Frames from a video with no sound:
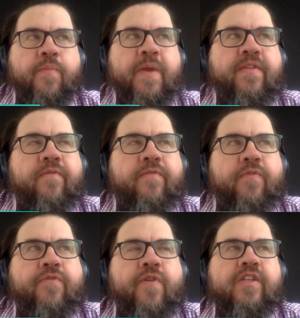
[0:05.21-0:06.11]
know, for me, the,
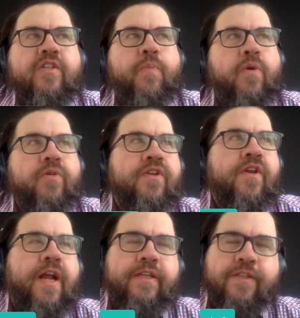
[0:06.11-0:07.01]
the phrase
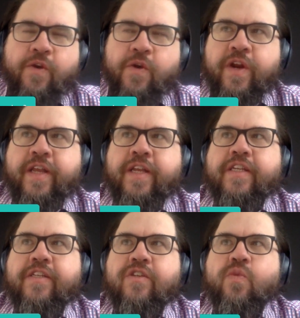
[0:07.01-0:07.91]
personalized
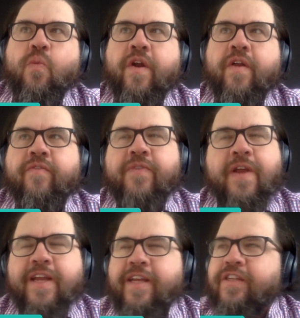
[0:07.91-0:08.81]
learning is just one of
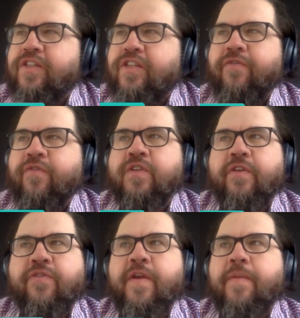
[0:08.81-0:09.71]
several
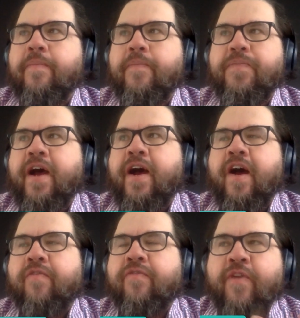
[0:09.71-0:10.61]
different
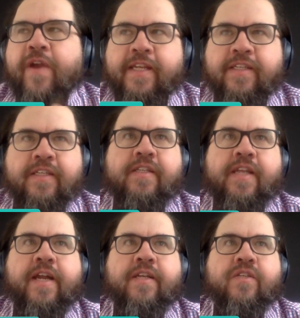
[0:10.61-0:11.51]
uh, phrases
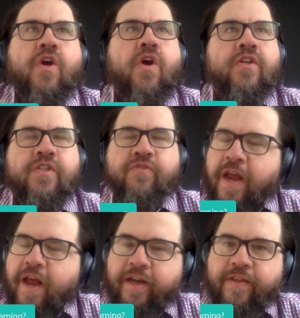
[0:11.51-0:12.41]
that is tossed
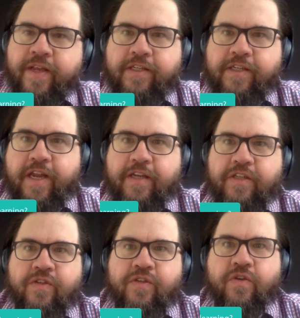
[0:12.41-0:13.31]
around in the
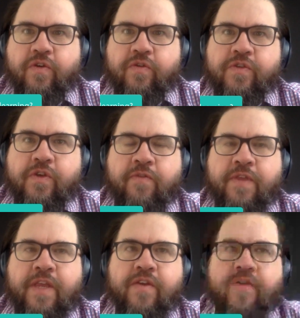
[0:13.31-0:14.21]
education circles over
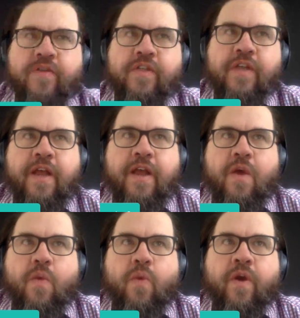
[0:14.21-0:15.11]
the years,
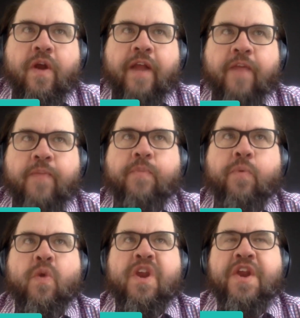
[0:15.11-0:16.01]
where a lot of
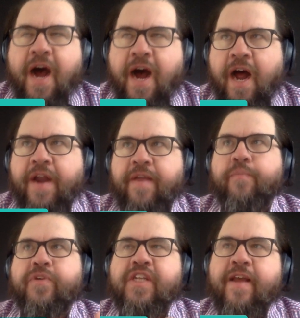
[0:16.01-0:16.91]
people would nod
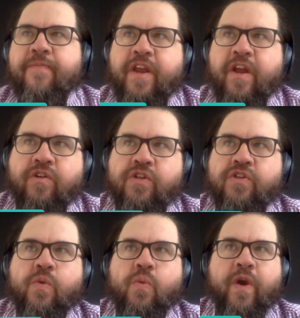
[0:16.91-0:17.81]
and pretend they
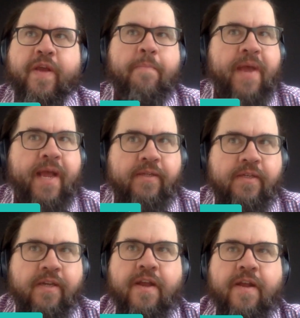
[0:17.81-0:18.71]
understood what it
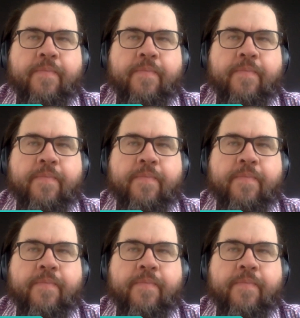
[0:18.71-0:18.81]
meant,